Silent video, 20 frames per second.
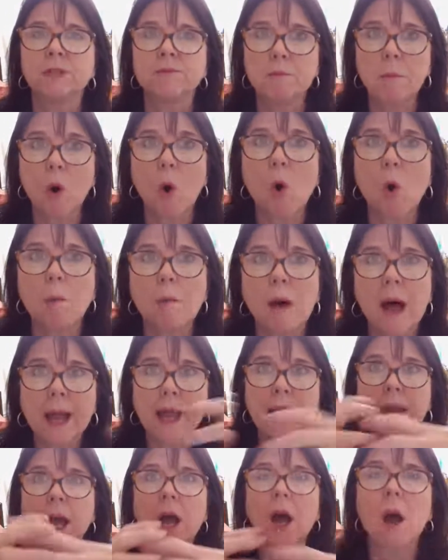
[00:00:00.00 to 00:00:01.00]
All
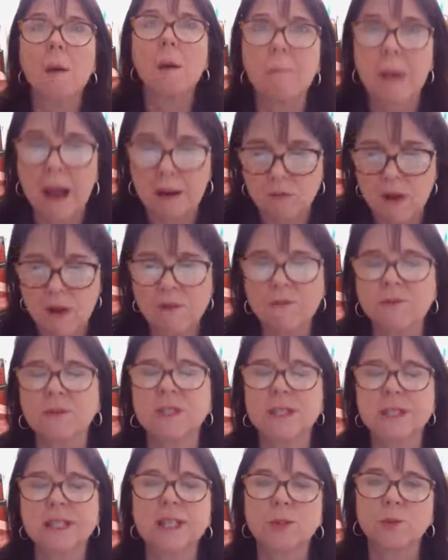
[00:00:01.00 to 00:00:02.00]
my
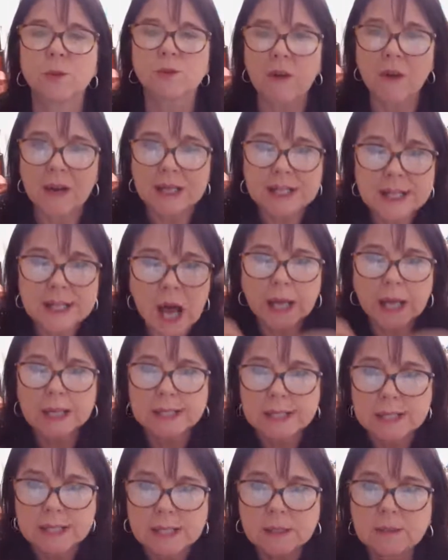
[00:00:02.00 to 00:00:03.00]
references were very
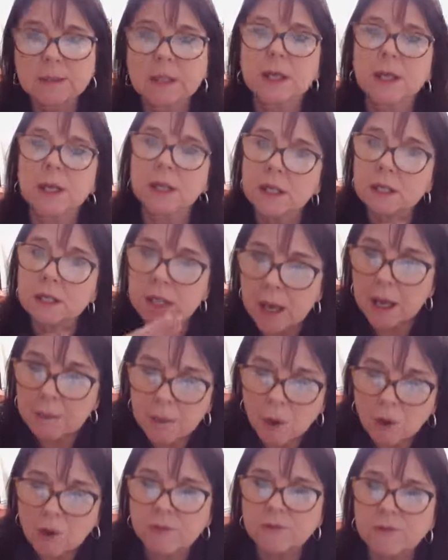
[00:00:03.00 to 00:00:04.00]
tight
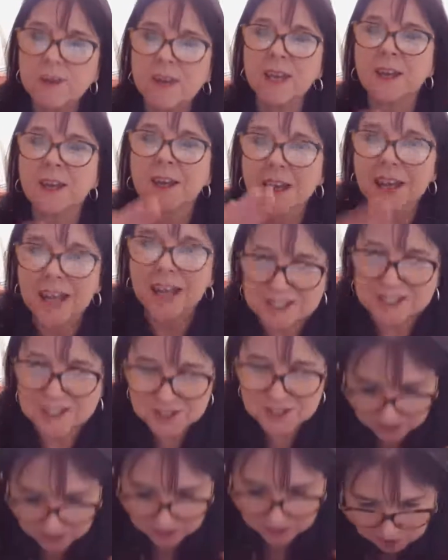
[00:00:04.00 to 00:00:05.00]
typography,
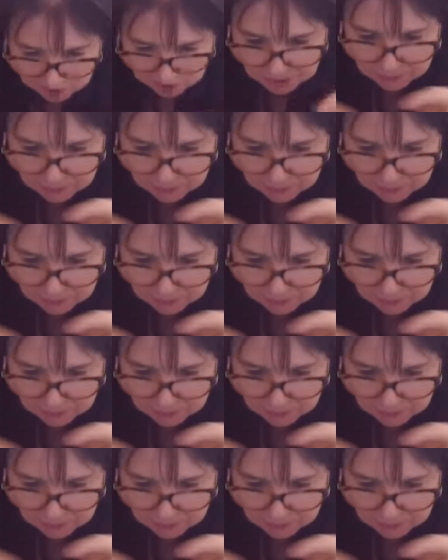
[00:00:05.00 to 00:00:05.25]
illustration. It